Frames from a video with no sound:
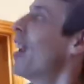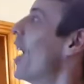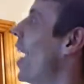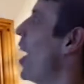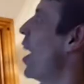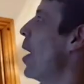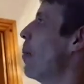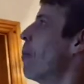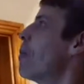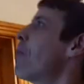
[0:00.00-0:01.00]

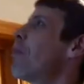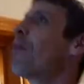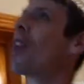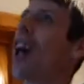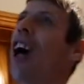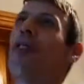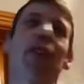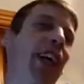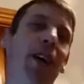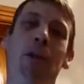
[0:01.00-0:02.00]
I
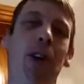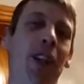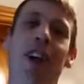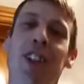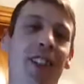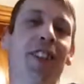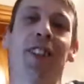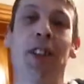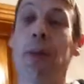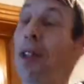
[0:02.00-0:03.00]
forget what it cost at the
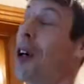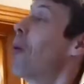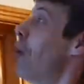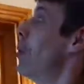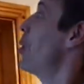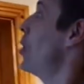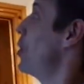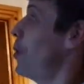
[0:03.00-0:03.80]
time, you know, but it's a nice